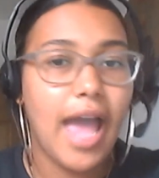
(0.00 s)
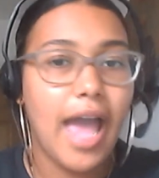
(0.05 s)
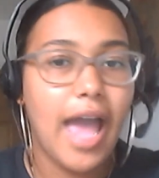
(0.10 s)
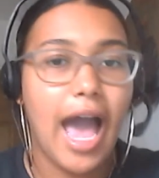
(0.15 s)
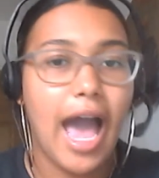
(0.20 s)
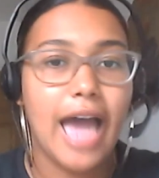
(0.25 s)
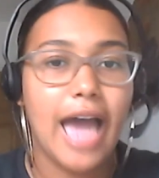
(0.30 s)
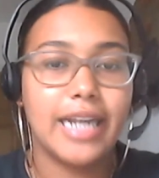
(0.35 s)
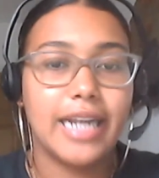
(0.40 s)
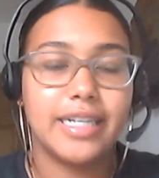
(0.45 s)

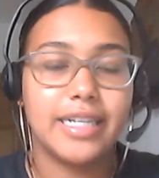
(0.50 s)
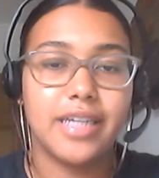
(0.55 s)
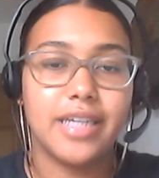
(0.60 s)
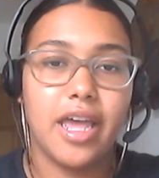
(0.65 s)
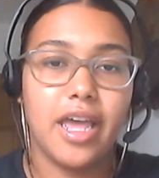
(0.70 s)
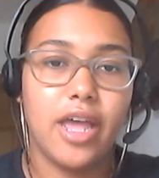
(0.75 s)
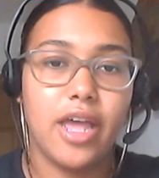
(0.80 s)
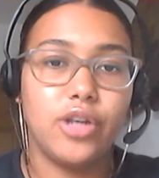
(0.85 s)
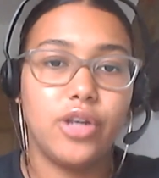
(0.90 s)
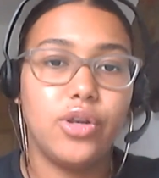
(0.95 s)
And
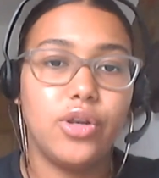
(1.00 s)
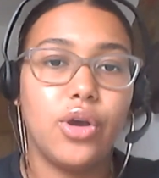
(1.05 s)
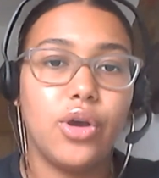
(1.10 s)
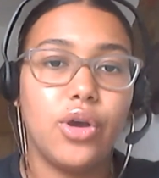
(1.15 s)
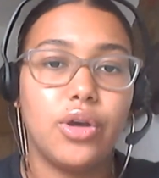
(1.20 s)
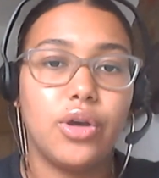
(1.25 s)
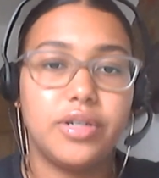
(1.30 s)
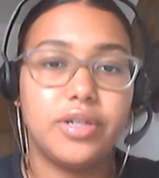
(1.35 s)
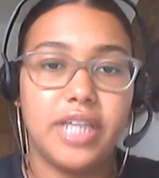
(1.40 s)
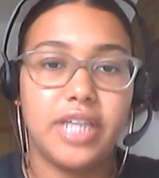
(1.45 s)
a
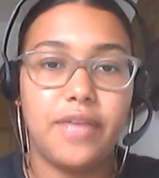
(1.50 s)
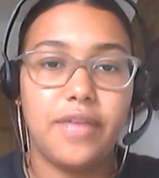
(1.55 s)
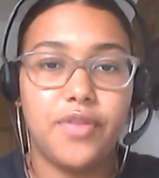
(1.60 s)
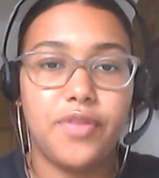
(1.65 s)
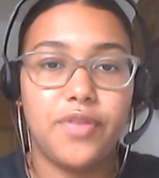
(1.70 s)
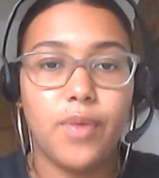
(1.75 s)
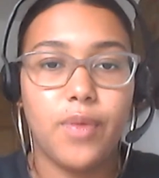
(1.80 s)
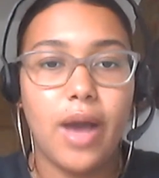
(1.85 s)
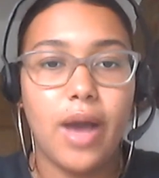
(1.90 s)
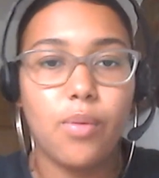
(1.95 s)
note, if
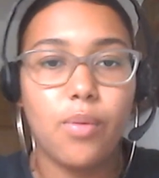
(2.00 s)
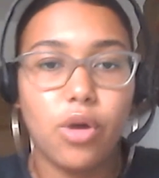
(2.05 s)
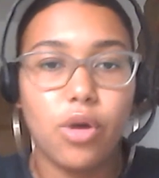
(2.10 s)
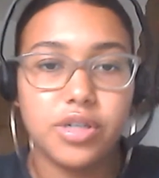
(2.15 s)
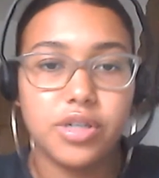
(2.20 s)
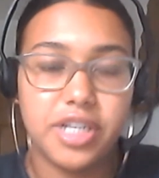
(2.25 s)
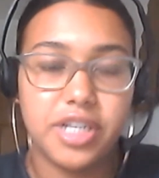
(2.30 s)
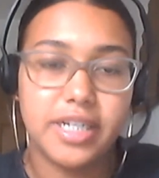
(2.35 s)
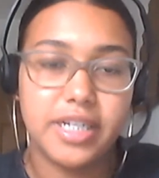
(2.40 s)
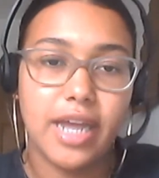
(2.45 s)
you are
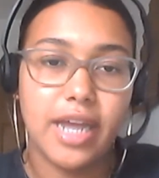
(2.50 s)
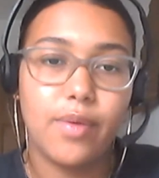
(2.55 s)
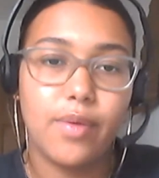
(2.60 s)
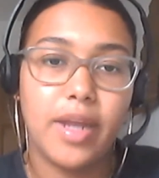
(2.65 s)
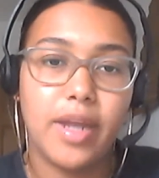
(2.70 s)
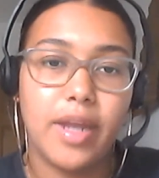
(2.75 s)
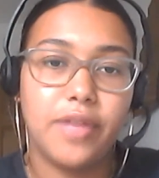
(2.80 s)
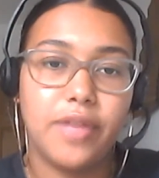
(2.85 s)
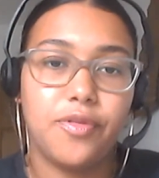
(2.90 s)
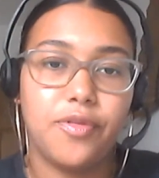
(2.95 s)
watching
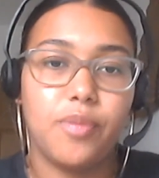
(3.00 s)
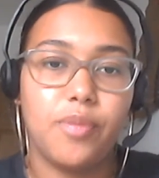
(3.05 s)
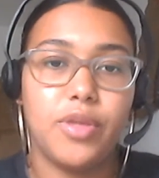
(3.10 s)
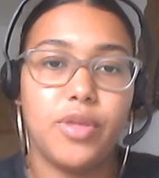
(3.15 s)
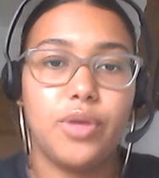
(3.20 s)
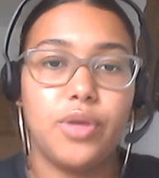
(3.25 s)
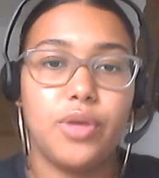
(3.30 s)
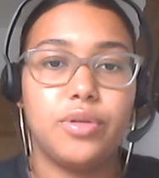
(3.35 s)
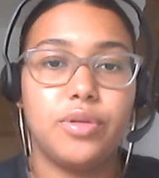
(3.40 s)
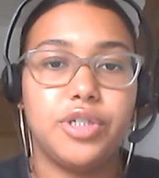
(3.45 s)
directly from
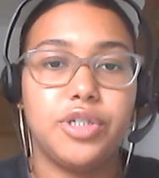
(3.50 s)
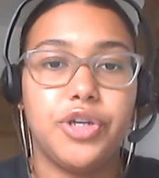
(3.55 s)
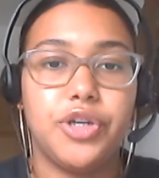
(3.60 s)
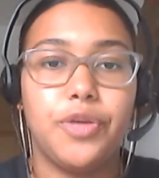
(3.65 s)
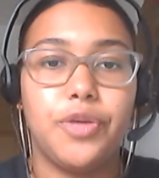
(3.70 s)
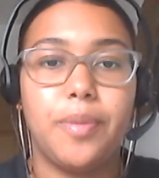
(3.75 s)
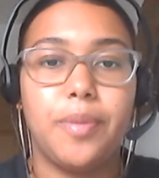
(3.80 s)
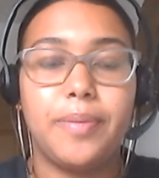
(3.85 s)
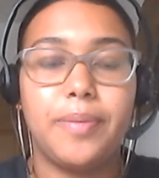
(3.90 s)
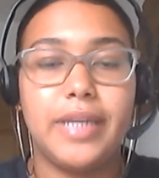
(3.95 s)

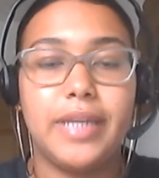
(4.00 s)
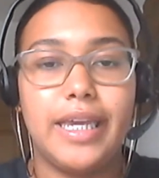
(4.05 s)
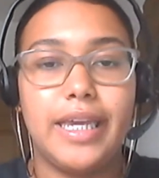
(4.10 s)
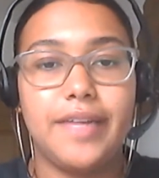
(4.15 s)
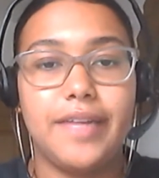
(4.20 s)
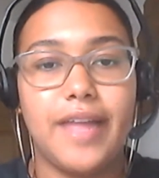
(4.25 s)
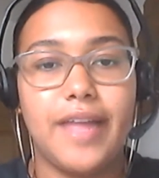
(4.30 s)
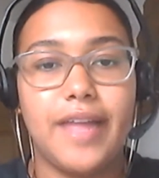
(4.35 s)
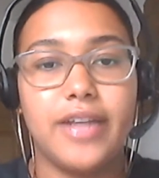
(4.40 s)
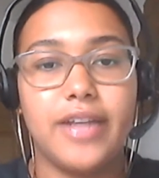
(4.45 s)
YouTube,
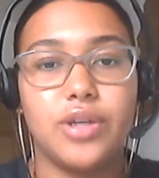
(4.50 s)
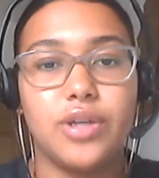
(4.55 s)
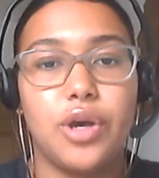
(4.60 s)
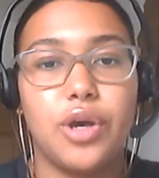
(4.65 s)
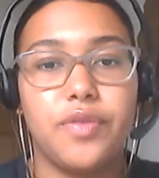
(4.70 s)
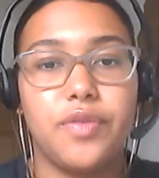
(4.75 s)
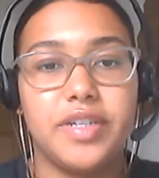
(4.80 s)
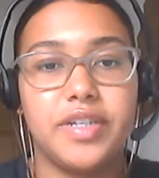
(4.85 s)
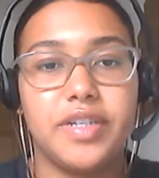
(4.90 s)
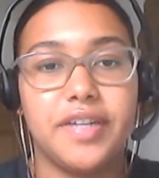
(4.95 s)
please head
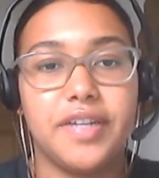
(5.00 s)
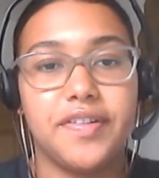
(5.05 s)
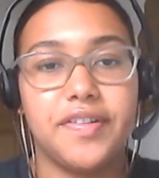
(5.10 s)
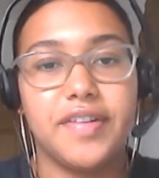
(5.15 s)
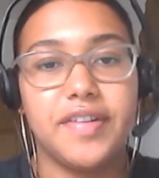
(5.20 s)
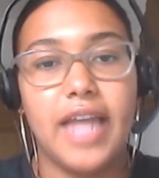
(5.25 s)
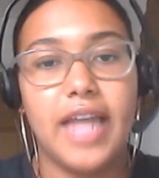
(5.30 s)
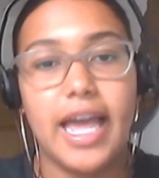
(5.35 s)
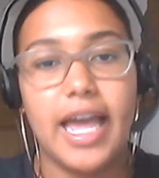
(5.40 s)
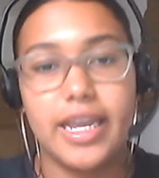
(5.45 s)
over to
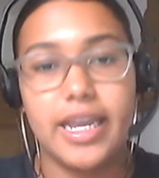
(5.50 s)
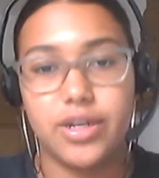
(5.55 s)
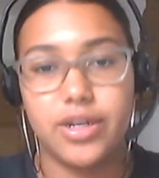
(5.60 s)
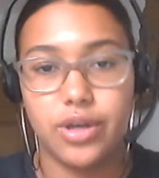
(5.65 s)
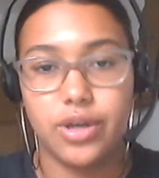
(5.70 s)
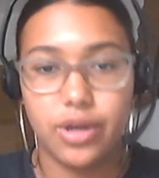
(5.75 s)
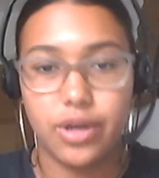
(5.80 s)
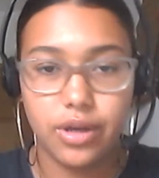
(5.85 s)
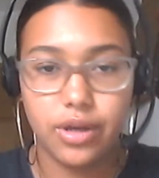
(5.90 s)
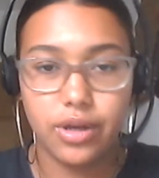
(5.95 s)

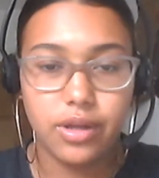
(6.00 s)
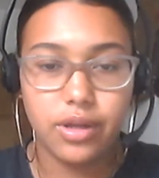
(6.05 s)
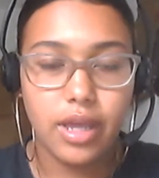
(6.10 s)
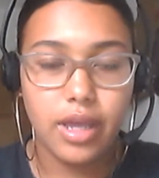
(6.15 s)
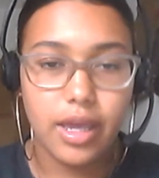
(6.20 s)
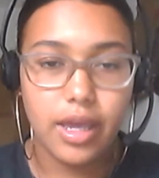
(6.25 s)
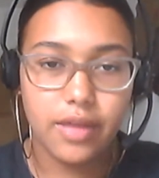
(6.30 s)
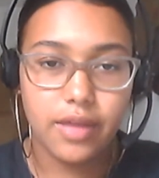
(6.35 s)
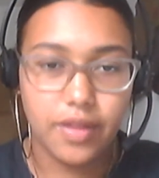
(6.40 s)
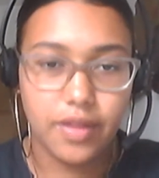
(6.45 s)
Slido.
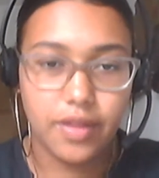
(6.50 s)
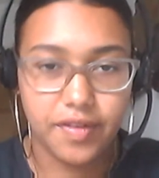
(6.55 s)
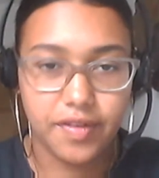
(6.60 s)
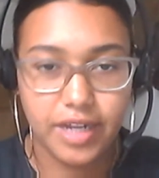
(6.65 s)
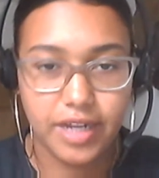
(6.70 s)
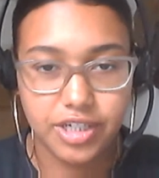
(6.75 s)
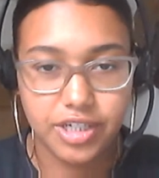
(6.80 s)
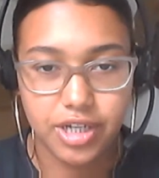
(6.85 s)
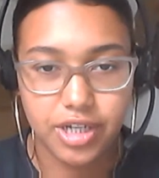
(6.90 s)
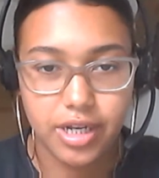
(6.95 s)
The
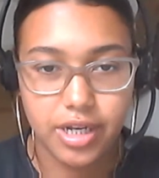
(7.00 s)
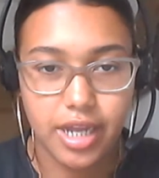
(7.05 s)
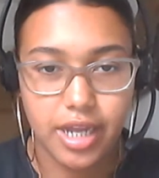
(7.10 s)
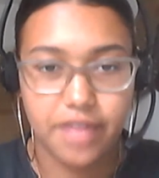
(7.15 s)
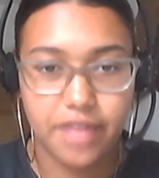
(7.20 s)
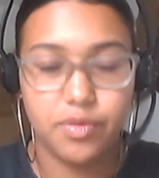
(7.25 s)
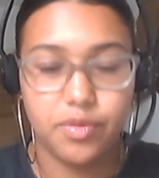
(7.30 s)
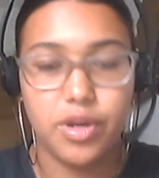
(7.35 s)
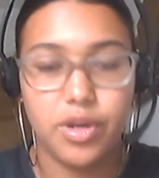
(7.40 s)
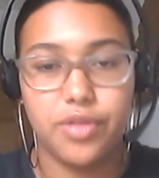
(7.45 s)
session
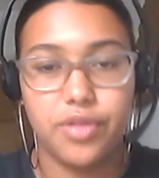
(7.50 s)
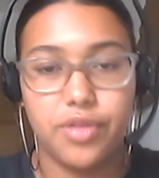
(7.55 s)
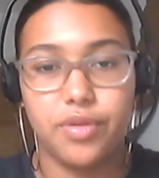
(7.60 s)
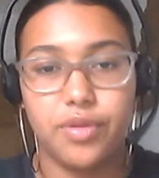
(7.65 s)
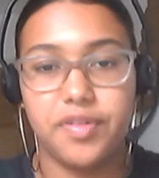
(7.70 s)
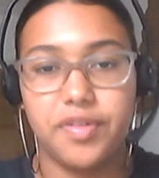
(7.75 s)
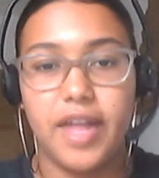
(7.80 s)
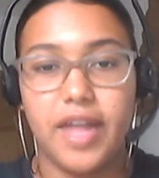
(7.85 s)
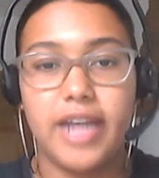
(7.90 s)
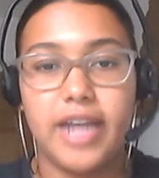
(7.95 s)
is running
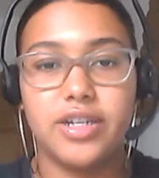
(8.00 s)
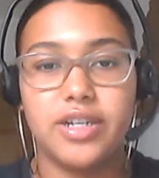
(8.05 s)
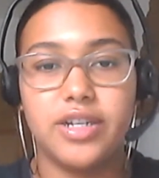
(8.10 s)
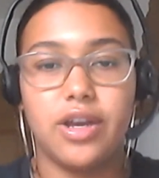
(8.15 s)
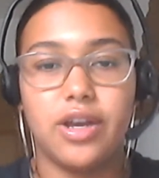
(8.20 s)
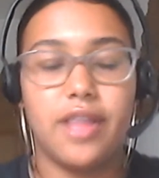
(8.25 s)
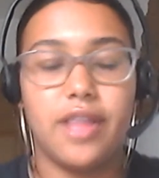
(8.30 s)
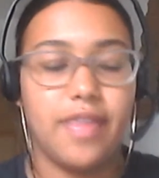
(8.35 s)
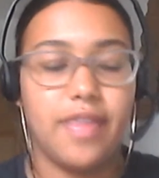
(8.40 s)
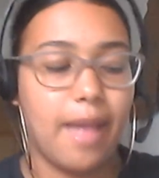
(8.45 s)
through
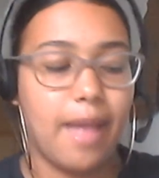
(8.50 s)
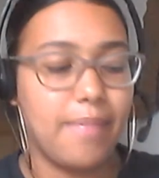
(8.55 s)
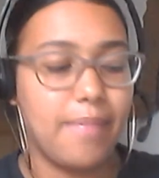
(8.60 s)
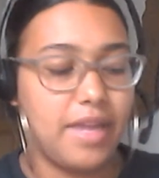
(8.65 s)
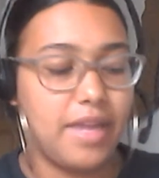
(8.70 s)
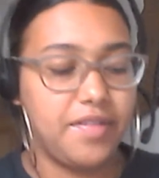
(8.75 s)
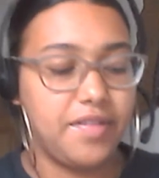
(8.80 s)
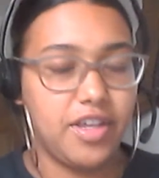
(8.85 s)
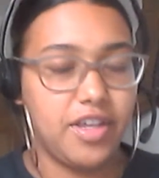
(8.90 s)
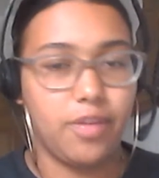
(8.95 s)
Slido, and that
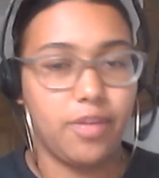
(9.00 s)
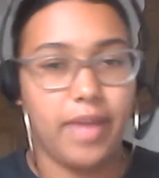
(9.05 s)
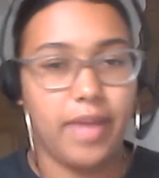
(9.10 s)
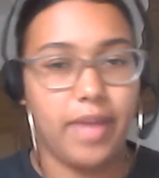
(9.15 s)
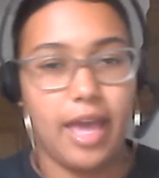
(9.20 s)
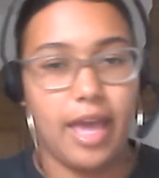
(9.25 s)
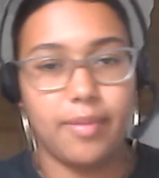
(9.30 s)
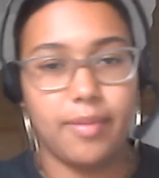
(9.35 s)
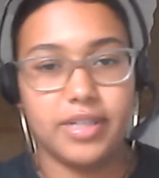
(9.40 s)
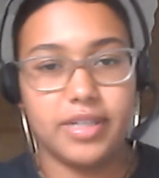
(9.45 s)
means that you'll be
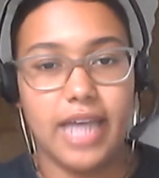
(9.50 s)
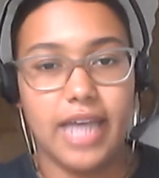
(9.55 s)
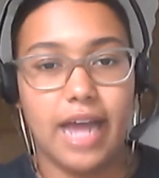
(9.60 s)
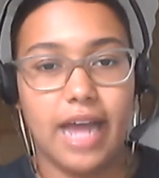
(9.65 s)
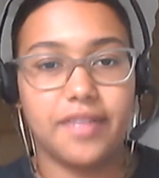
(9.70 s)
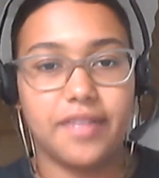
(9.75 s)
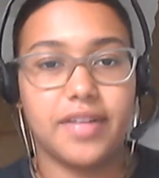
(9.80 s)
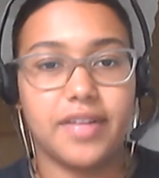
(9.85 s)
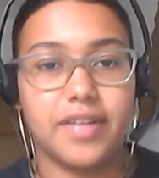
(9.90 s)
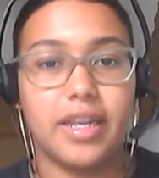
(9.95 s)
able to
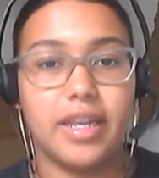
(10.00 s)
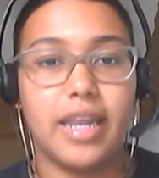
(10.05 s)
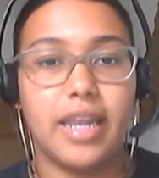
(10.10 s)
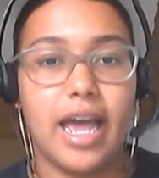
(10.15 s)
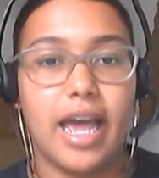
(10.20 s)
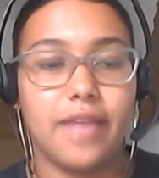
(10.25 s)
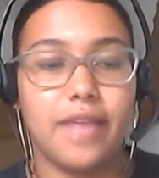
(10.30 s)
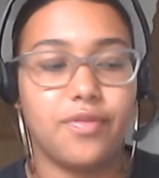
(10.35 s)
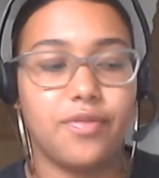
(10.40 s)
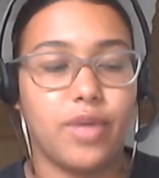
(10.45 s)
ask
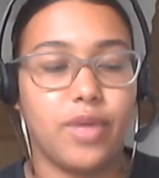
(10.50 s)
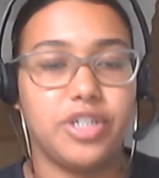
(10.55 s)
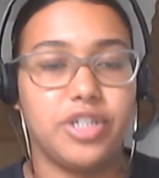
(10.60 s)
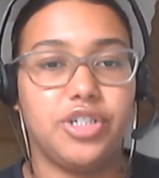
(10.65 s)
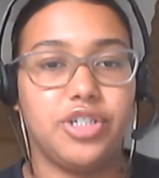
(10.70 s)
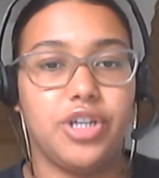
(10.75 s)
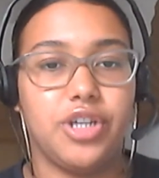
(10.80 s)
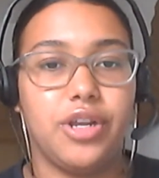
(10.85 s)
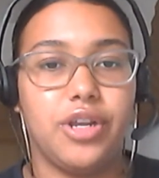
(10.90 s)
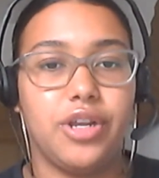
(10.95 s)
live
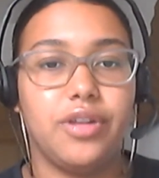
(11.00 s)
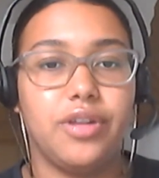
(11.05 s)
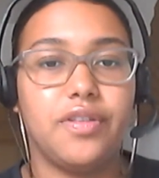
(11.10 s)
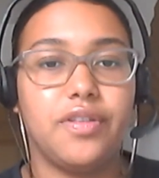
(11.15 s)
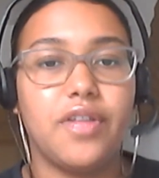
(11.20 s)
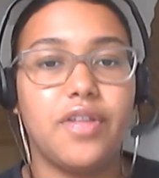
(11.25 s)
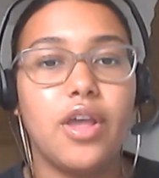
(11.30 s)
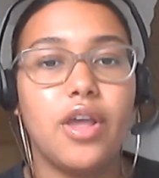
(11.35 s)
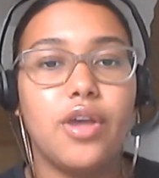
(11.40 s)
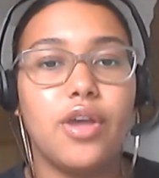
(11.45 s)

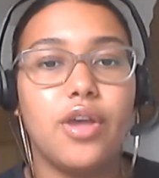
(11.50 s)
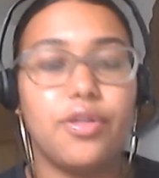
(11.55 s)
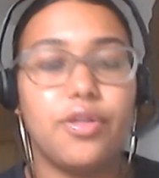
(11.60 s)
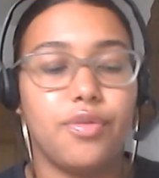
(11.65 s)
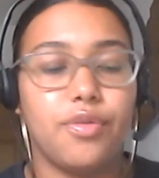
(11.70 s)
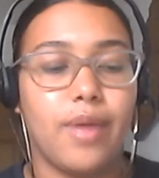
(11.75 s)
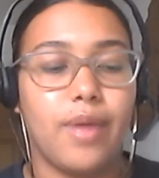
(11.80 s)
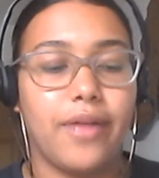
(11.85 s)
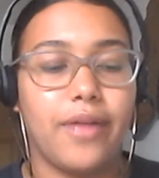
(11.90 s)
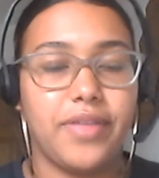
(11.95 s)
questions throughout